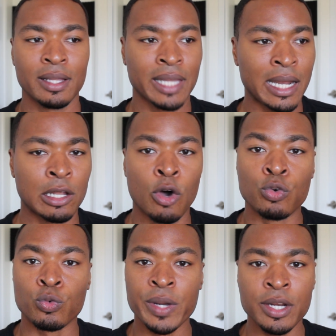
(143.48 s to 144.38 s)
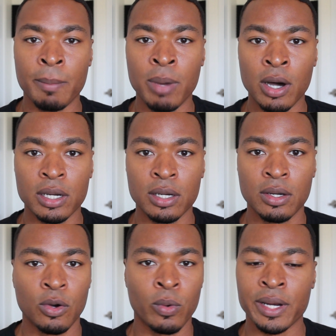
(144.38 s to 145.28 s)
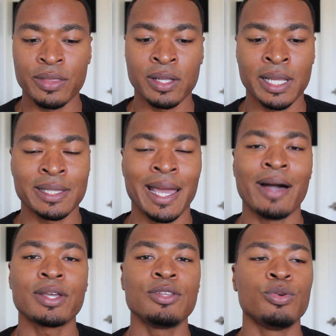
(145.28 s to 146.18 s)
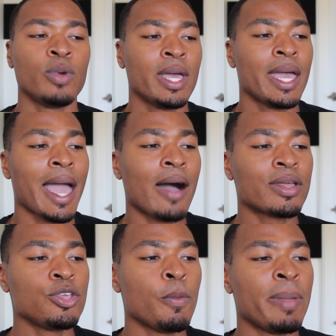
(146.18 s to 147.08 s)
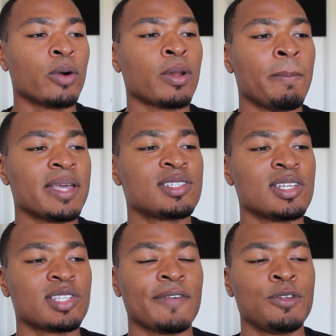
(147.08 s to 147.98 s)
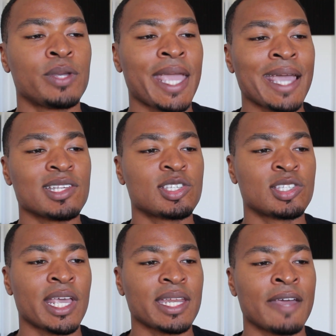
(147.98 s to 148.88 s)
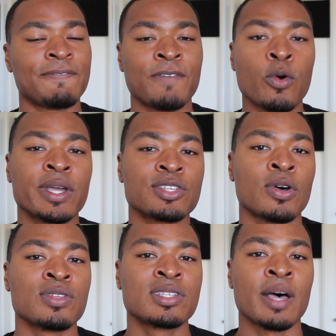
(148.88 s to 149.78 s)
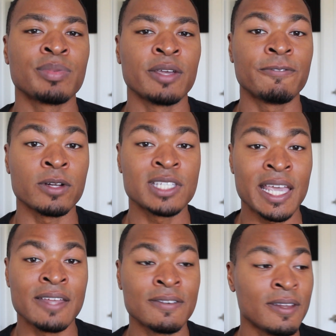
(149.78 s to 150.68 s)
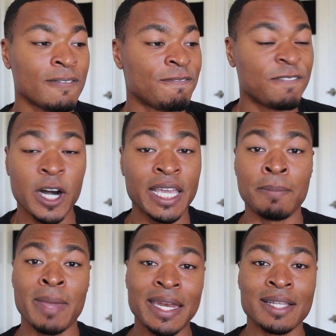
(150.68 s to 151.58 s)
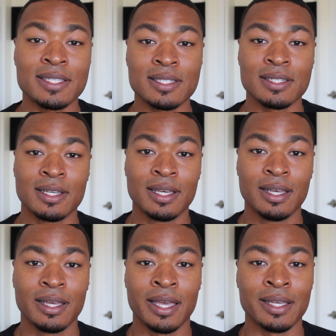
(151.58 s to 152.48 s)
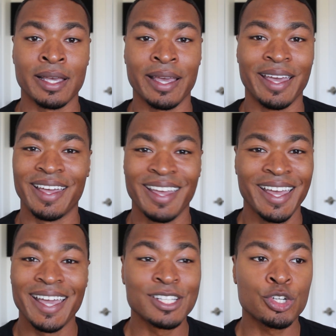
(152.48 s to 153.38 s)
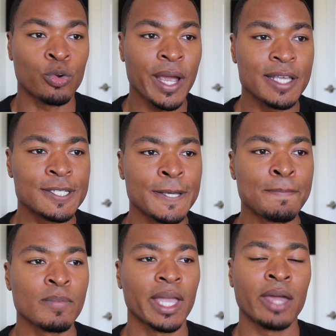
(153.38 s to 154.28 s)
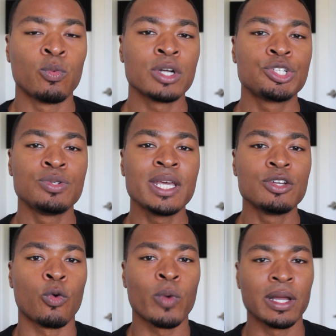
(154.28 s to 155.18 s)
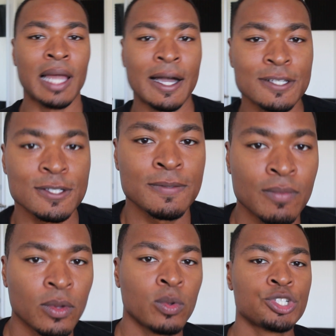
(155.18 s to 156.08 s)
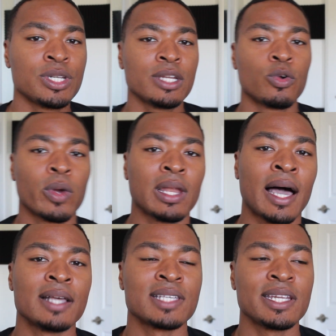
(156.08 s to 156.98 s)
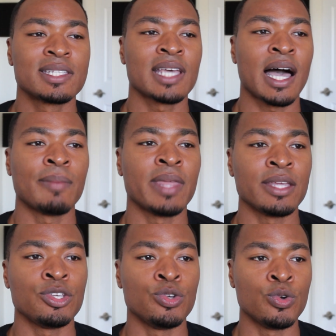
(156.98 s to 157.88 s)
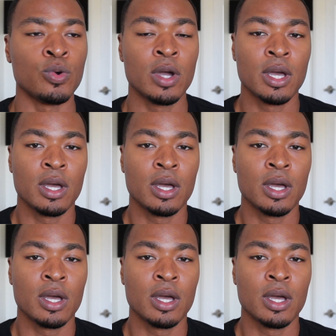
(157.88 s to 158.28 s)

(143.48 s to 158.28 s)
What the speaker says: let alone read a book or anything like that. How can you build a business if you can't sit and focus on something for 10 fucking minutes? It's crazy. And what you need to realize anytime that you